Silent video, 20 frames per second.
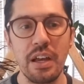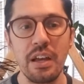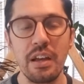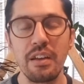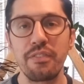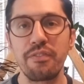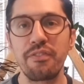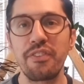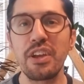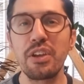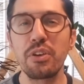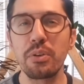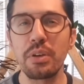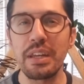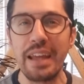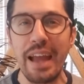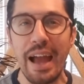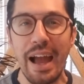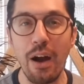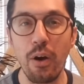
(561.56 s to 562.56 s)

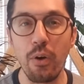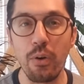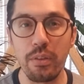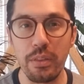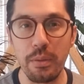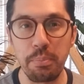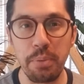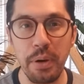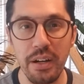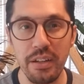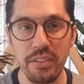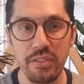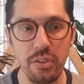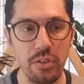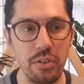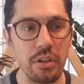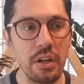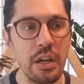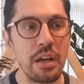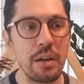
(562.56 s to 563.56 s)
figuring out the
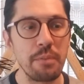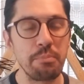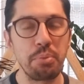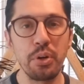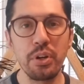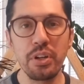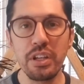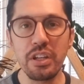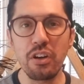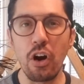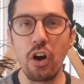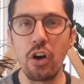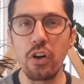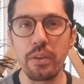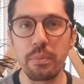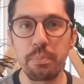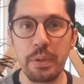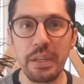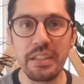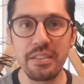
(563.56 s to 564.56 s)
puzzle, putting all
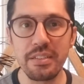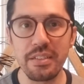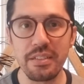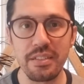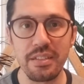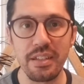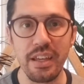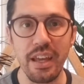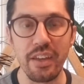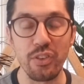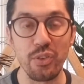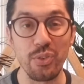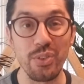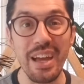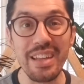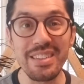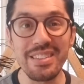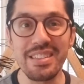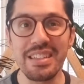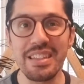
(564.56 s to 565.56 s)
the pieces together.
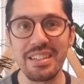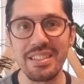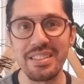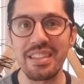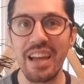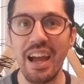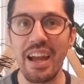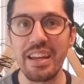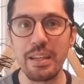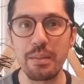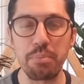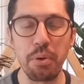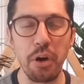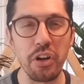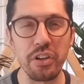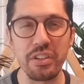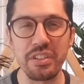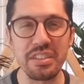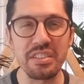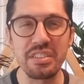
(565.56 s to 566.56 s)
That's the exciting
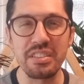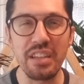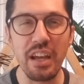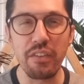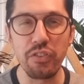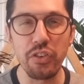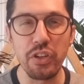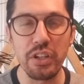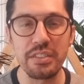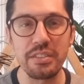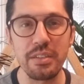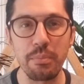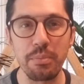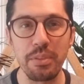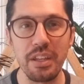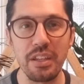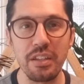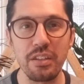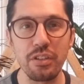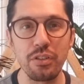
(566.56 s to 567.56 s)
part, discovering
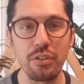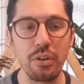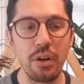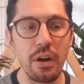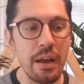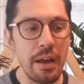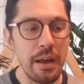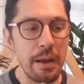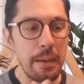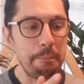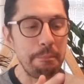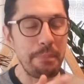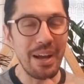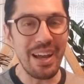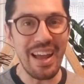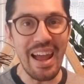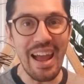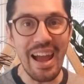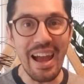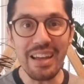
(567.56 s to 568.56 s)
something new.
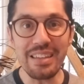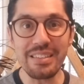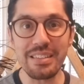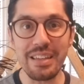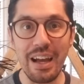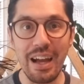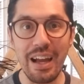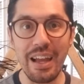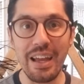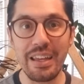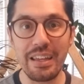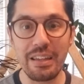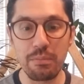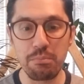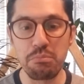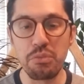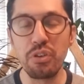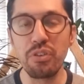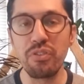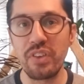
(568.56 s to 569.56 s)
But as I
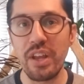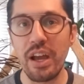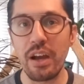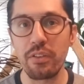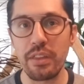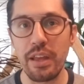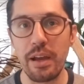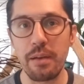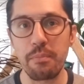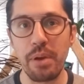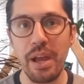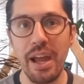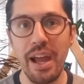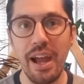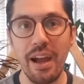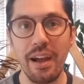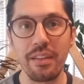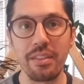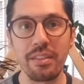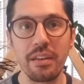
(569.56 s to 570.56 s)
move down that
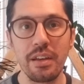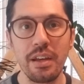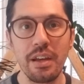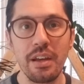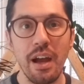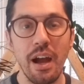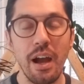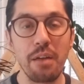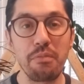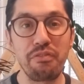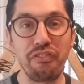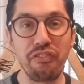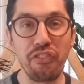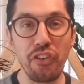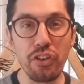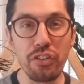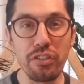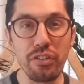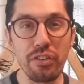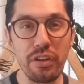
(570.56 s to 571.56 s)
path, I'm
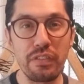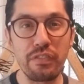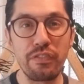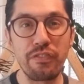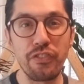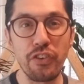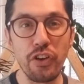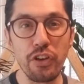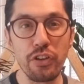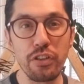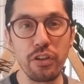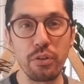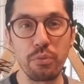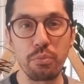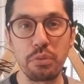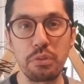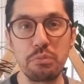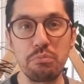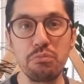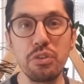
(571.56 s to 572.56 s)
further and further
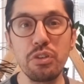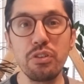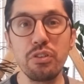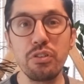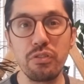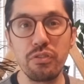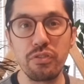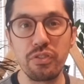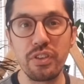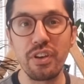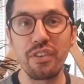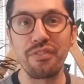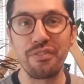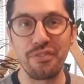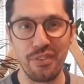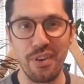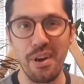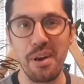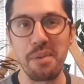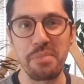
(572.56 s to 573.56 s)
removed
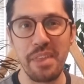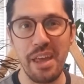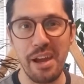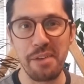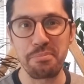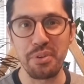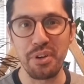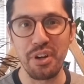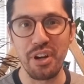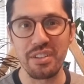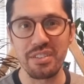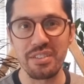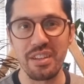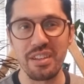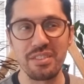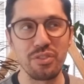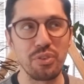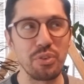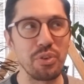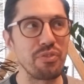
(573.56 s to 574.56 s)
from that
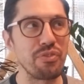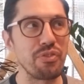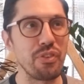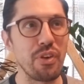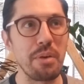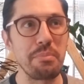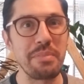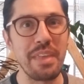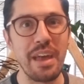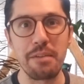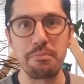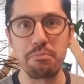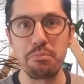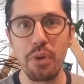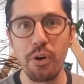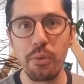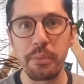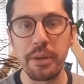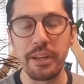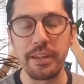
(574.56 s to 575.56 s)
process or from that
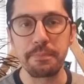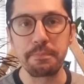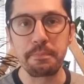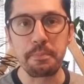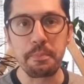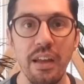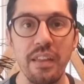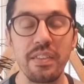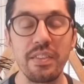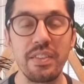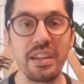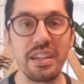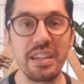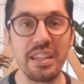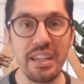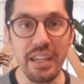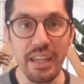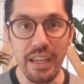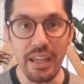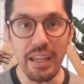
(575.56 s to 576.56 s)
moment. The
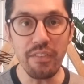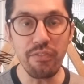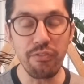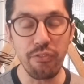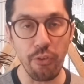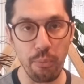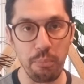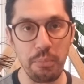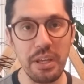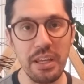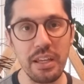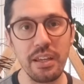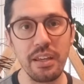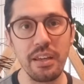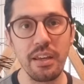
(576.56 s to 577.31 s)
key for me